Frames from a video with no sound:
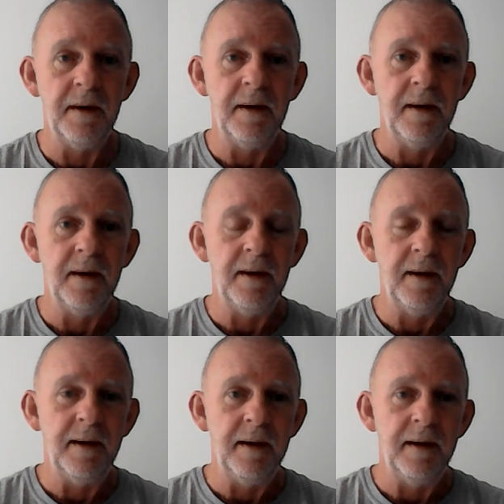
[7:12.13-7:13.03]

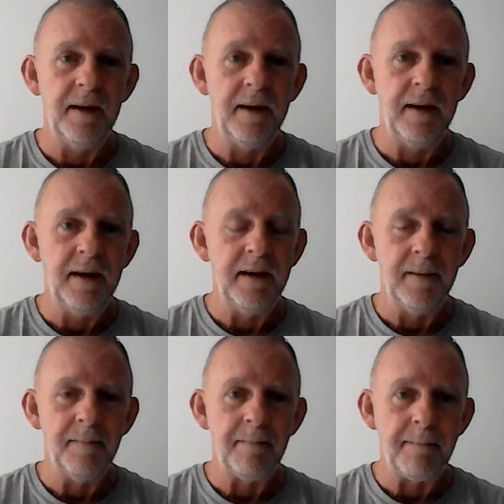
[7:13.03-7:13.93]
(silence)